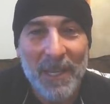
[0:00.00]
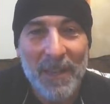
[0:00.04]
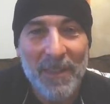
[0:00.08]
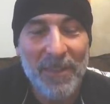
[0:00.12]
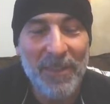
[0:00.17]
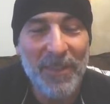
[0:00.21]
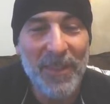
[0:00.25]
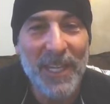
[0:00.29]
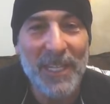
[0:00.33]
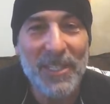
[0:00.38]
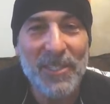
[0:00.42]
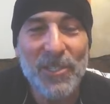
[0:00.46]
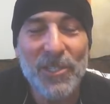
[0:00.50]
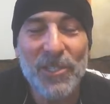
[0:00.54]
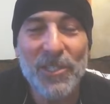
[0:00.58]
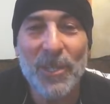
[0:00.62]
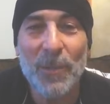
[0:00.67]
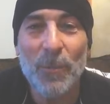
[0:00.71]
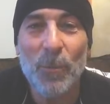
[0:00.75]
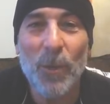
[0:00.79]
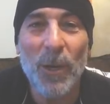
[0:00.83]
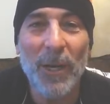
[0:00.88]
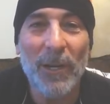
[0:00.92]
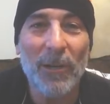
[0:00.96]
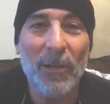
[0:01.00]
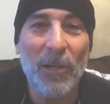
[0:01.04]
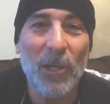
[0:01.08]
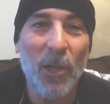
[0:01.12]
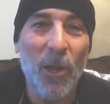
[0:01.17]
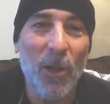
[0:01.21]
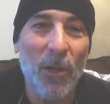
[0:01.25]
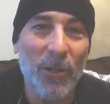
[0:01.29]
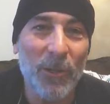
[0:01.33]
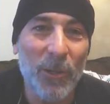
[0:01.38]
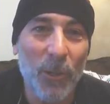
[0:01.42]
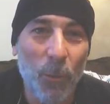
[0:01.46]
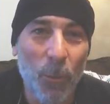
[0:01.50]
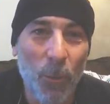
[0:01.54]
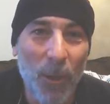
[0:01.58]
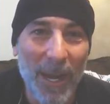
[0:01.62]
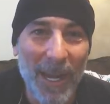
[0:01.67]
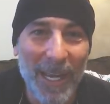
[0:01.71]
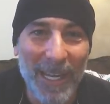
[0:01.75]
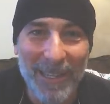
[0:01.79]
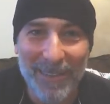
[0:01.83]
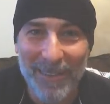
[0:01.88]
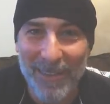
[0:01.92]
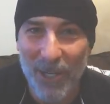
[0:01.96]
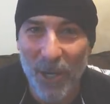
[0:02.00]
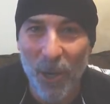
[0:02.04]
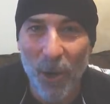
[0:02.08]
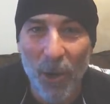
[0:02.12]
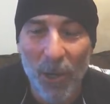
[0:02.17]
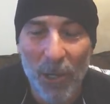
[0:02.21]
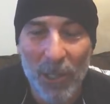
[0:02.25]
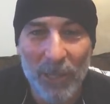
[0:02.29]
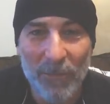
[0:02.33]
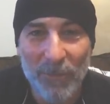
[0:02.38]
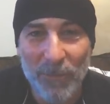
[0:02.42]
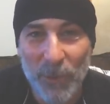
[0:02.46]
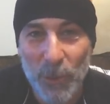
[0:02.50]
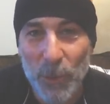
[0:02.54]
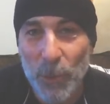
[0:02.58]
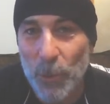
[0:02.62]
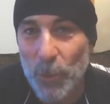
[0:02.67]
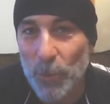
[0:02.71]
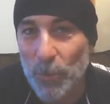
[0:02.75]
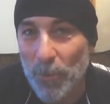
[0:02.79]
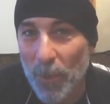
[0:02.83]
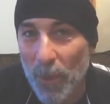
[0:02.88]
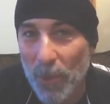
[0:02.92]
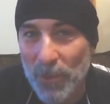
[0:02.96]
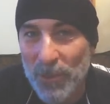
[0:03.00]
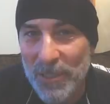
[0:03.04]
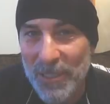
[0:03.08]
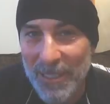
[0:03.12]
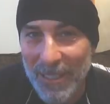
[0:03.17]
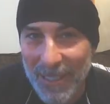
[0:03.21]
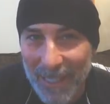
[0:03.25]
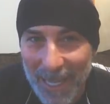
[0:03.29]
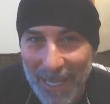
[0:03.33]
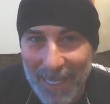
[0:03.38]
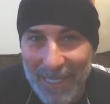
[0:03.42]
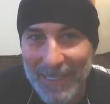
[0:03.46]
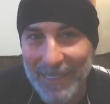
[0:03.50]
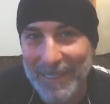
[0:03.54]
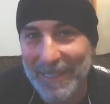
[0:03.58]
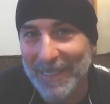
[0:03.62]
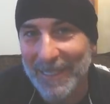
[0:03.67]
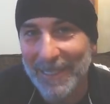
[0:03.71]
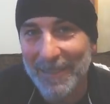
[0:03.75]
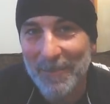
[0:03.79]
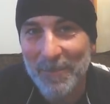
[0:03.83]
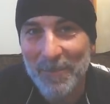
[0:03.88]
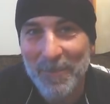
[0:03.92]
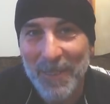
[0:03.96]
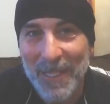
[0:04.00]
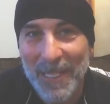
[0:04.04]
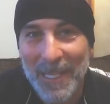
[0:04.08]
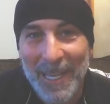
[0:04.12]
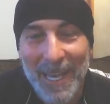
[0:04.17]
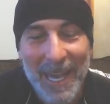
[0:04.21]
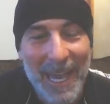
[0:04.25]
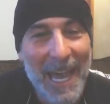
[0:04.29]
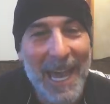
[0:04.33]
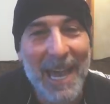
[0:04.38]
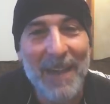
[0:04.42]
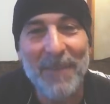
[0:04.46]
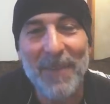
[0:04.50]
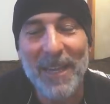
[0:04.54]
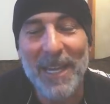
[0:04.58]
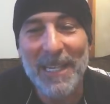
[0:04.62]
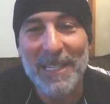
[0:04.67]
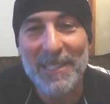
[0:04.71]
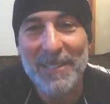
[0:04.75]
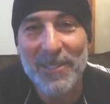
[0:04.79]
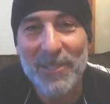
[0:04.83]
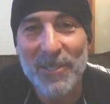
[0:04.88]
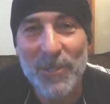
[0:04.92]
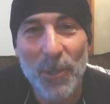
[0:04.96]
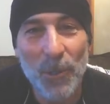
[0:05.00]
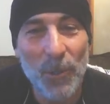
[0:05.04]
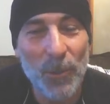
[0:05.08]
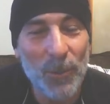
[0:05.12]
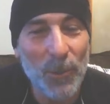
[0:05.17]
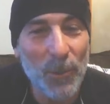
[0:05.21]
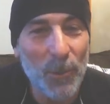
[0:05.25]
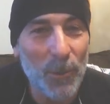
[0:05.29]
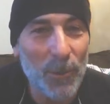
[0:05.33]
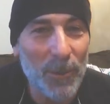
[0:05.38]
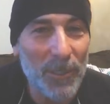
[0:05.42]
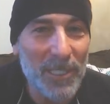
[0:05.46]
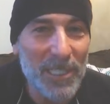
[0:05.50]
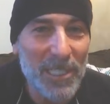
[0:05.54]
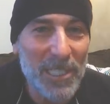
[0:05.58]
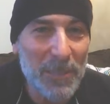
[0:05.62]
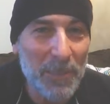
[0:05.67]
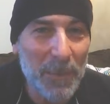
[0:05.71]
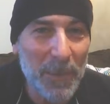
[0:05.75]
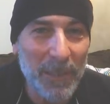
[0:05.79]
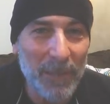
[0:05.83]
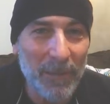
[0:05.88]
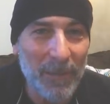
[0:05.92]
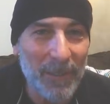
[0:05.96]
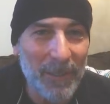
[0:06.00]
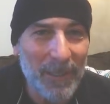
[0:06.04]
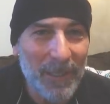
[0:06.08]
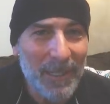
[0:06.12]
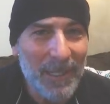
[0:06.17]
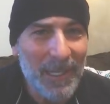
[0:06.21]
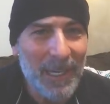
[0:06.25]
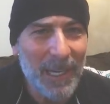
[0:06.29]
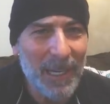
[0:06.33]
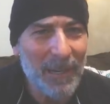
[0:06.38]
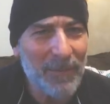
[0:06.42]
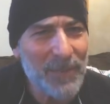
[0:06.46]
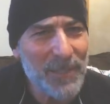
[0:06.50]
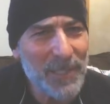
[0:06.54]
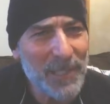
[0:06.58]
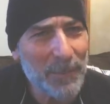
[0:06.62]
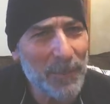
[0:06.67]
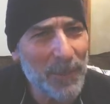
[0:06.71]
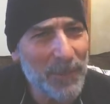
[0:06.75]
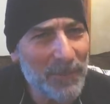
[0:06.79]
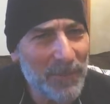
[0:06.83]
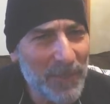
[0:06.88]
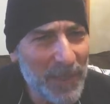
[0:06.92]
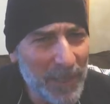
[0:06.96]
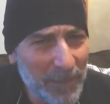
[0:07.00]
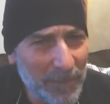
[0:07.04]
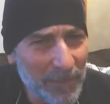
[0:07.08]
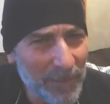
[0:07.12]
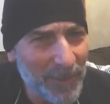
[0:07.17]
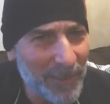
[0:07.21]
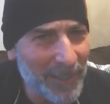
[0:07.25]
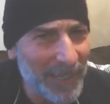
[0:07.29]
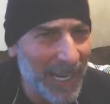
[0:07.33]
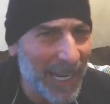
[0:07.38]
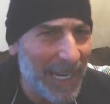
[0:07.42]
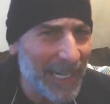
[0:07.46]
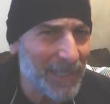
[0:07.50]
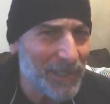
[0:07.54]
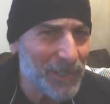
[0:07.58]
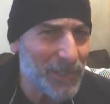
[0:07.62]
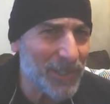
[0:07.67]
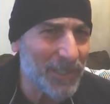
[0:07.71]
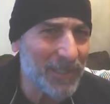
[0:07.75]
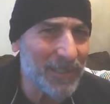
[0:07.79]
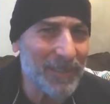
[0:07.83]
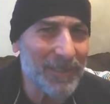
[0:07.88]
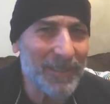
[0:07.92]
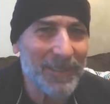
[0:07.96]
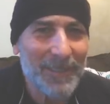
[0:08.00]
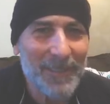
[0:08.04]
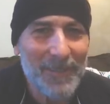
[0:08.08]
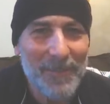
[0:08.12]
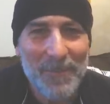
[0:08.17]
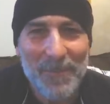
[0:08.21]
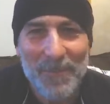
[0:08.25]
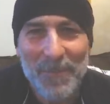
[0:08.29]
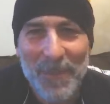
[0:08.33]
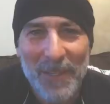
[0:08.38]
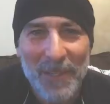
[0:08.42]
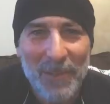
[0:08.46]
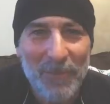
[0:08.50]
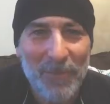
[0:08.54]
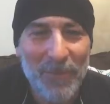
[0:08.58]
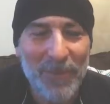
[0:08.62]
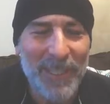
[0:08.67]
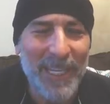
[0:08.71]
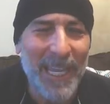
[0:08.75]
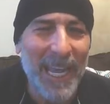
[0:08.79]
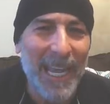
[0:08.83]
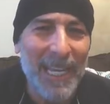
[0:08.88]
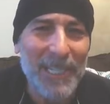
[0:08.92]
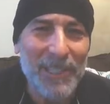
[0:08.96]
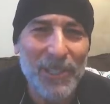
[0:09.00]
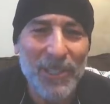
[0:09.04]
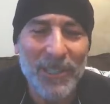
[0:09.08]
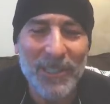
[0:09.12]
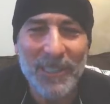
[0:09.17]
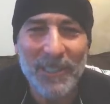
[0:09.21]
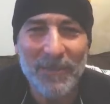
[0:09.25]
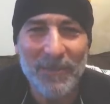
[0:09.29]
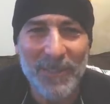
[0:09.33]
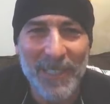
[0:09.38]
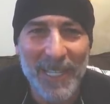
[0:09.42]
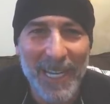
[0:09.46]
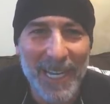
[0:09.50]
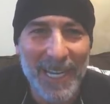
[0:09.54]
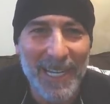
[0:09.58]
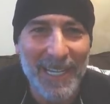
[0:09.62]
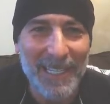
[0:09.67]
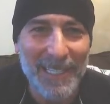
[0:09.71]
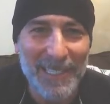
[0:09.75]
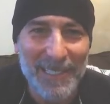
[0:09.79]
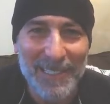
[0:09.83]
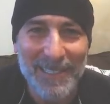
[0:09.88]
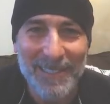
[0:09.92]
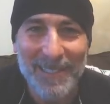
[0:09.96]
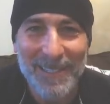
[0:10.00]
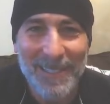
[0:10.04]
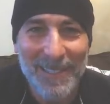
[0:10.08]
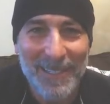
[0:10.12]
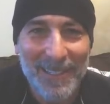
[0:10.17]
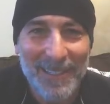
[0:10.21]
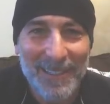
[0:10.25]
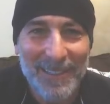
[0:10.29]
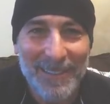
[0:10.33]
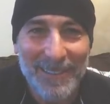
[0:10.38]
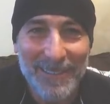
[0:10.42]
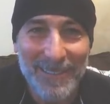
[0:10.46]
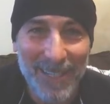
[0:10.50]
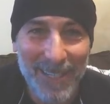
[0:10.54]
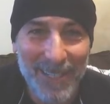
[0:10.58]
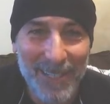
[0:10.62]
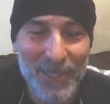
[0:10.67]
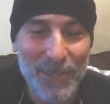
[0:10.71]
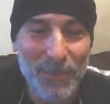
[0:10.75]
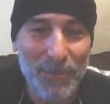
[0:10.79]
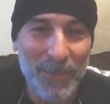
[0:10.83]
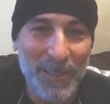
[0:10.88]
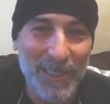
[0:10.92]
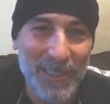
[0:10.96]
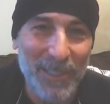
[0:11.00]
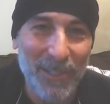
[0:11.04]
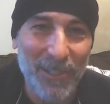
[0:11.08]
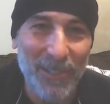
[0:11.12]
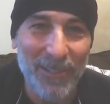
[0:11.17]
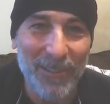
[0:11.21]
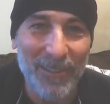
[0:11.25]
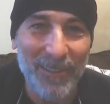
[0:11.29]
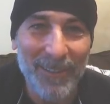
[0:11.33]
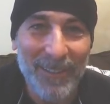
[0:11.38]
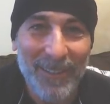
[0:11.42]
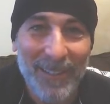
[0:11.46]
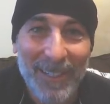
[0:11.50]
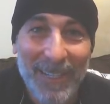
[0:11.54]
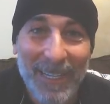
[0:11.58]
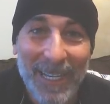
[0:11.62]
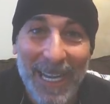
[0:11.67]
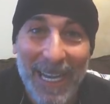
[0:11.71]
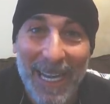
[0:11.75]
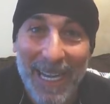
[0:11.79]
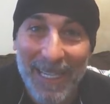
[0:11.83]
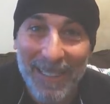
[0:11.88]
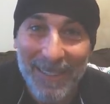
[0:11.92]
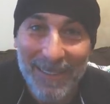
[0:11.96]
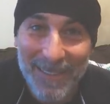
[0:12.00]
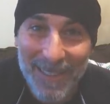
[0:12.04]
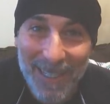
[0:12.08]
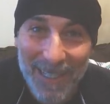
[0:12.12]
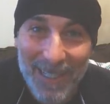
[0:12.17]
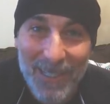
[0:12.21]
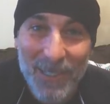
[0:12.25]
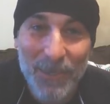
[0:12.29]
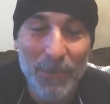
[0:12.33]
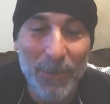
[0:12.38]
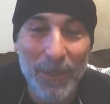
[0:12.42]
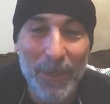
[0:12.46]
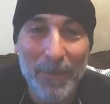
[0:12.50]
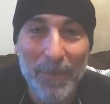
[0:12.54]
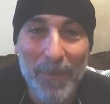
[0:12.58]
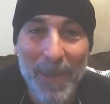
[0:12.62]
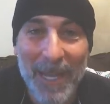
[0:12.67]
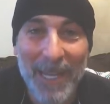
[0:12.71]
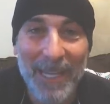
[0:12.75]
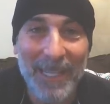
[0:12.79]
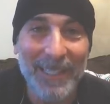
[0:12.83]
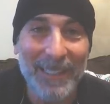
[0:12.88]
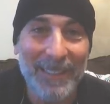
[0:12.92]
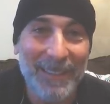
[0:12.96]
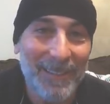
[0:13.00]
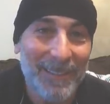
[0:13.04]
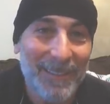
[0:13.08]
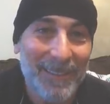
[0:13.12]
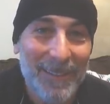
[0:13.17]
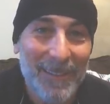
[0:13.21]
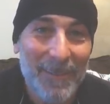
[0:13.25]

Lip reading: That somewhere along the way, that all of you most likely have a soul or a spirit of someone very, very ancient. For the Ancient of Days does return and does remain.